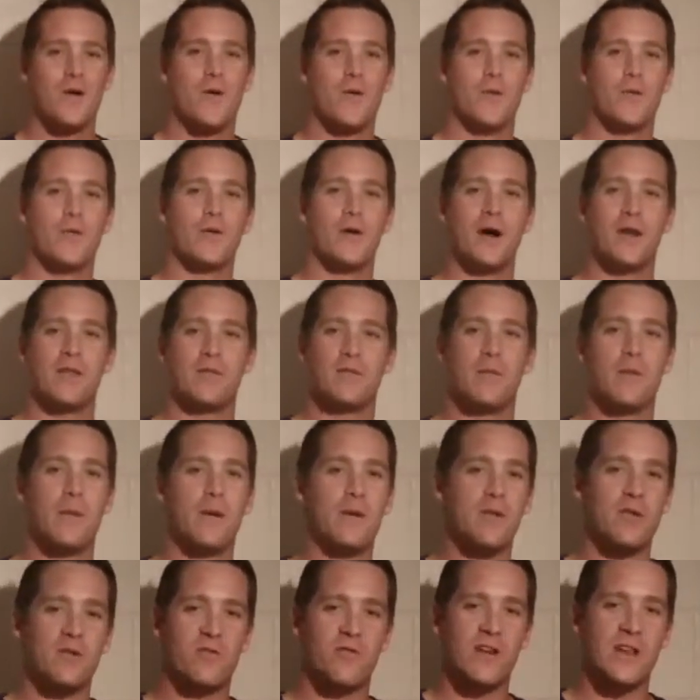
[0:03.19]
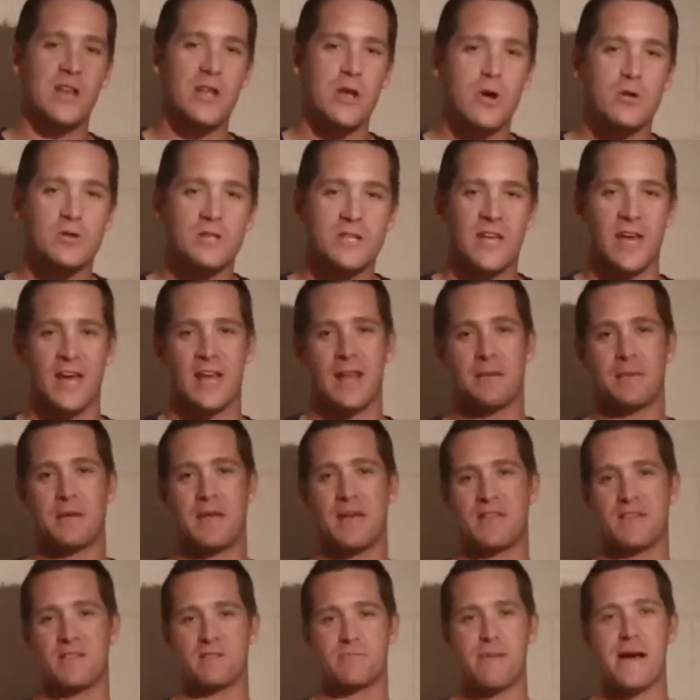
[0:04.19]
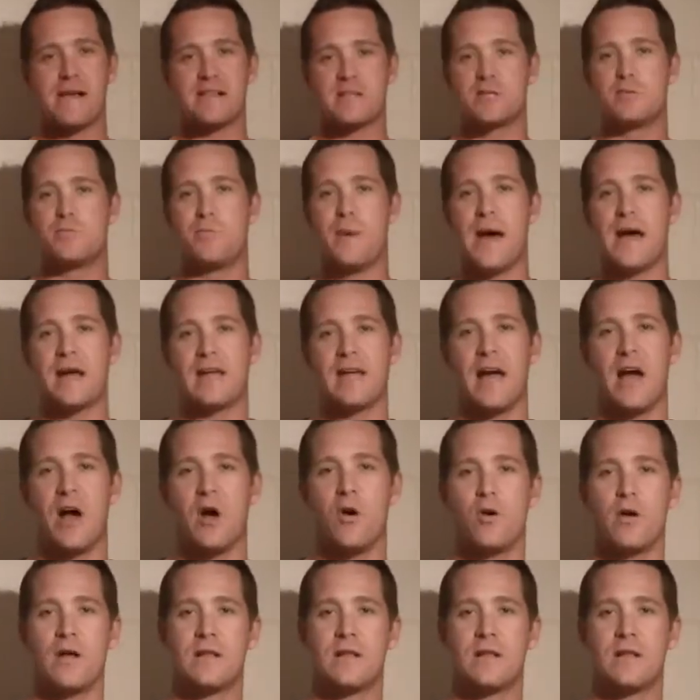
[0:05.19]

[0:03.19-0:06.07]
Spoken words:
I'm on this videos again. I'm getting this message back out.